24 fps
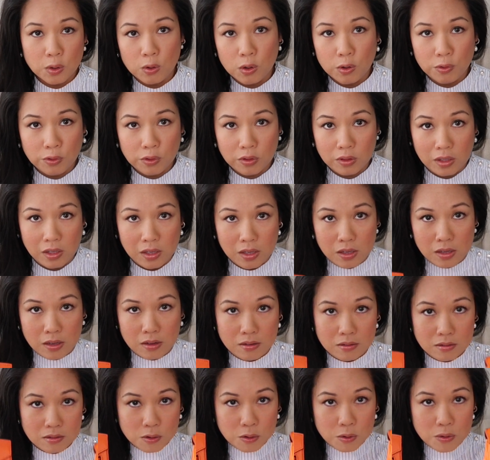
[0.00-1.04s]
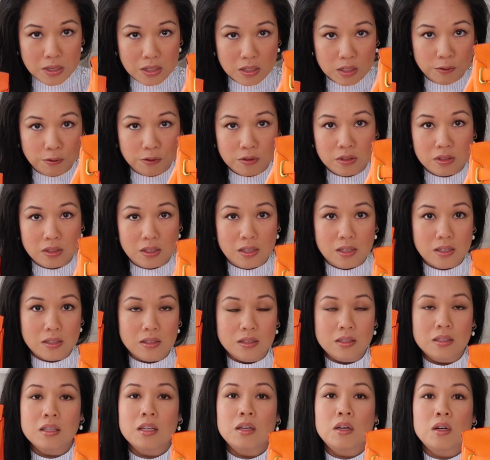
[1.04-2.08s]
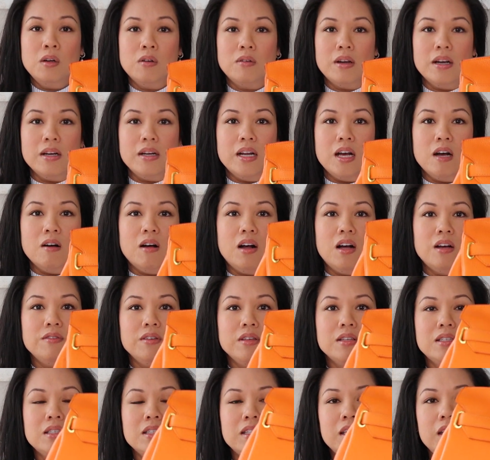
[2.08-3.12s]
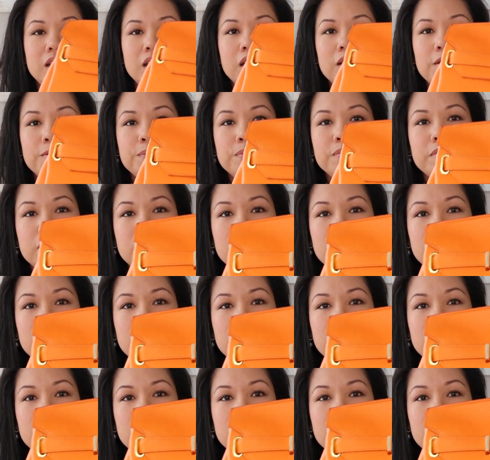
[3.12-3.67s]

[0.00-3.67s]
go over the quick differences right now. Obviously,